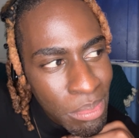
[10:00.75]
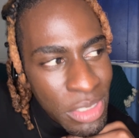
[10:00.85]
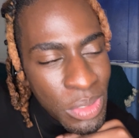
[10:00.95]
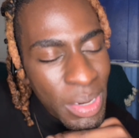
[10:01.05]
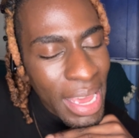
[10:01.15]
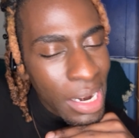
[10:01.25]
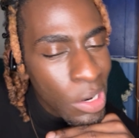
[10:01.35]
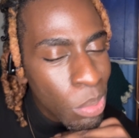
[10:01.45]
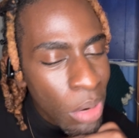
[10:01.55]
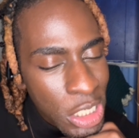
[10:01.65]
Just gonna add a
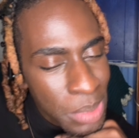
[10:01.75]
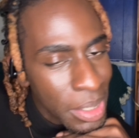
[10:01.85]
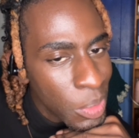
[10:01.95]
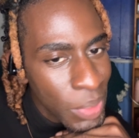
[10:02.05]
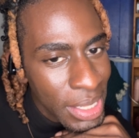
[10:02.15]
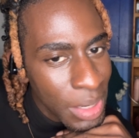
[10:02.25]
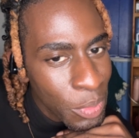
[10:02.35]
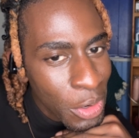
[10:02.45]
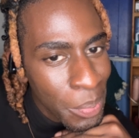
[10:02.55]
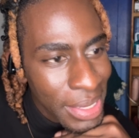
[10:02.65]
little marshmallow with it,
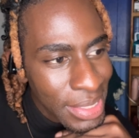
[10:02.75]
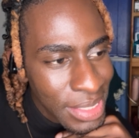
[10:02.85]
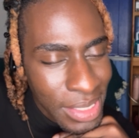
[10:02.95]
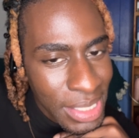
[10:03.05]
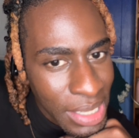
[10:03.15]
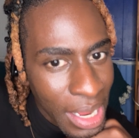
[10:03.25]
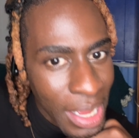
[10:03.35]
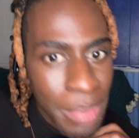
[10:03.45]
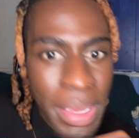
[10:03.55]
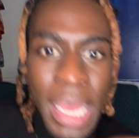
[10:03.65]
and we're gonna make this a good
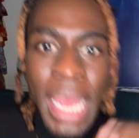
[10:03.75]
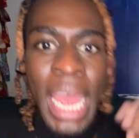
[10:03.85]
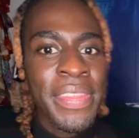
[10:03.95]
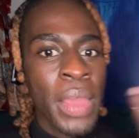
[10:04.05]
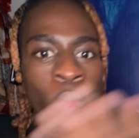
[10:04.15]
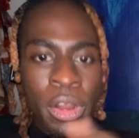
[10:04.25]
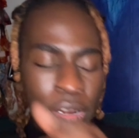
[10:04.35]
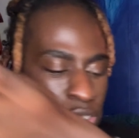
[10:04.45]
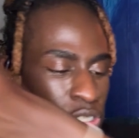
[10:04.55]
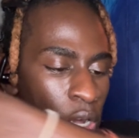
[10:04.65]
time. And they
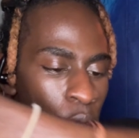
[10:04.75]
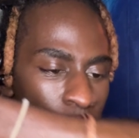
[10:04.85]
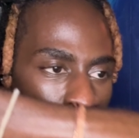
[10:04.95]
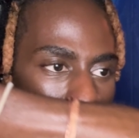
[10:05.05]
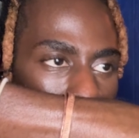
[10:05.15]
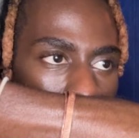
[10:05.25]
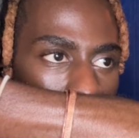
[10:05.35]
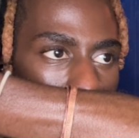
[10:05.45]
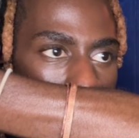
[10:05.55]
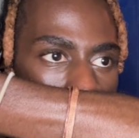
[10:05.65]
work so
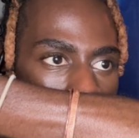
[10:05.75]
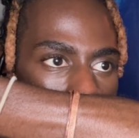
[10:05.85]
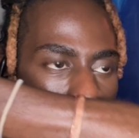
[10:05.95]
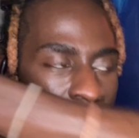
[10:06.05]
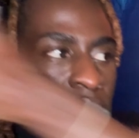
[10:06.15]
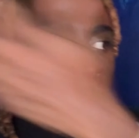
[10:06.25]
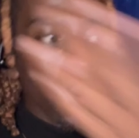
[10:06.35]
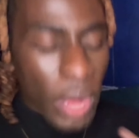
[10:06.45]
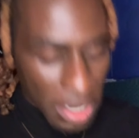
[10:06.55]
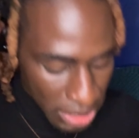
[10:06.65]

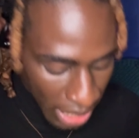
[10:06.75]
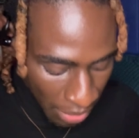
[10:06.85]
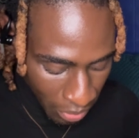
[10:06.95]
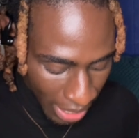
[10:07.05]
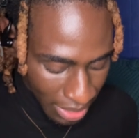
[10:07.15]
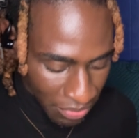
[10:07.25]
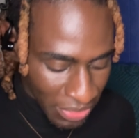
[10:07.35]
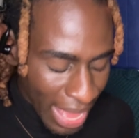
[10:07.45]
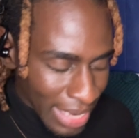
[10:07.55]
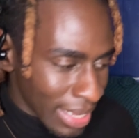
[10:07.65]
well together. Like
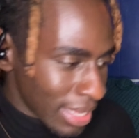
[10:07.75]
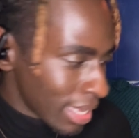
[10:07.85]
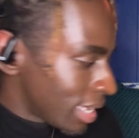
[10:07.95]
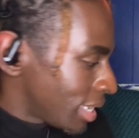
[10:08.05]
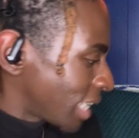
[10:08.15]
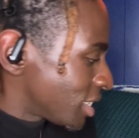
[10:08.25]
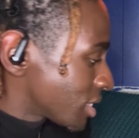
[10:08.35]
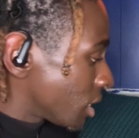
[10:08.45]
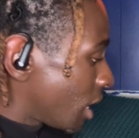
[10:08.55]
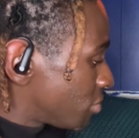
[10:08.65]
that again, I
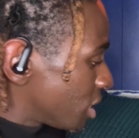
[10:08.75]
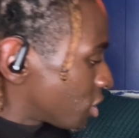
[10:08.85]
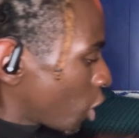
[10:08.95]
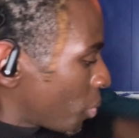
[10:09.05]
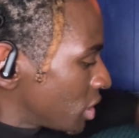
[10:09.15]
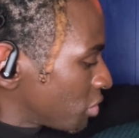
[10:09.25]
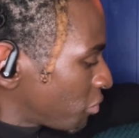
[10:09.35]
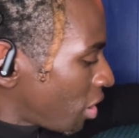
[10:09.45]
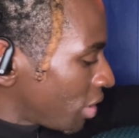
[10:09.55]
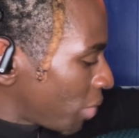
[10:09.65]
just loved it so much.
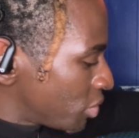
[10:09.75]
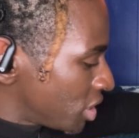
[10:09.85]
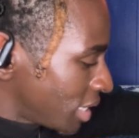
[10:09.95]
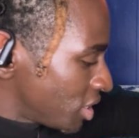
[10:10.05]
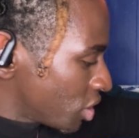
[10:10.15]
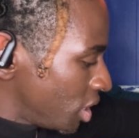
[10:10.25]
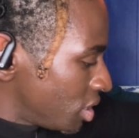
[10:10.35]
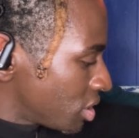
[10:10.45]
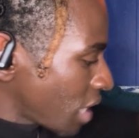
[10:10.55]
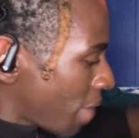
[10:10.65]
Fall. I just
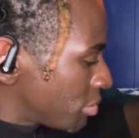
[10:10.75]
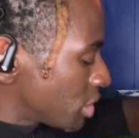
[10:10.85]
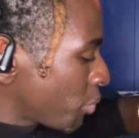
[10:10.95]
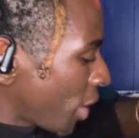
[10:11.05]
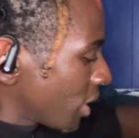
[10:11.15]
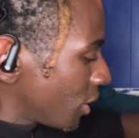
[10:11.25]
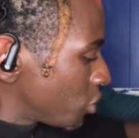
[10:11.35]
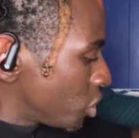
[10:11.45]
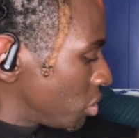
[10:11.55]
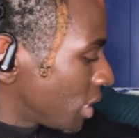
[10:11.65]
couldn't stop spraying
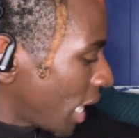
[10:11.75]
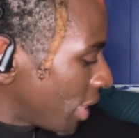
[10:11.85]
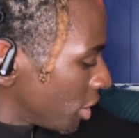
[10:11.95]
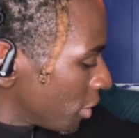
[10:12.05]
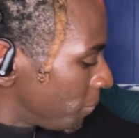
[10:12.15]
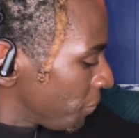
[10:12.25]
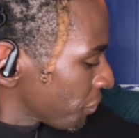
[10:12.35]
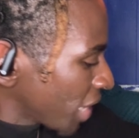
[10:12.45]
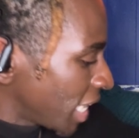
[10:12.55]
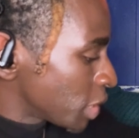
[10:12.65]
those two together
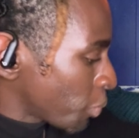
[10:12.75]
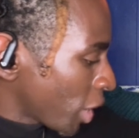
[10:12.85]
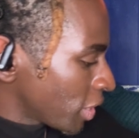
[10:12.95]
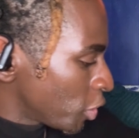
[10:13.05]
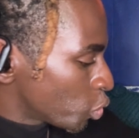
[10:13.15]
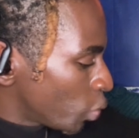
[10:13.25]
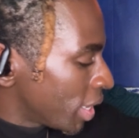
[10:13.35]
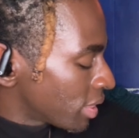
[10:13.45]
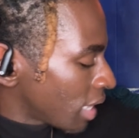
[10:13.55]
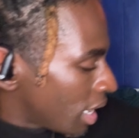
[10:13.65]
and spraying those
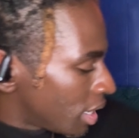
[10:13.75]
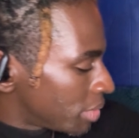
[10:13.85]
with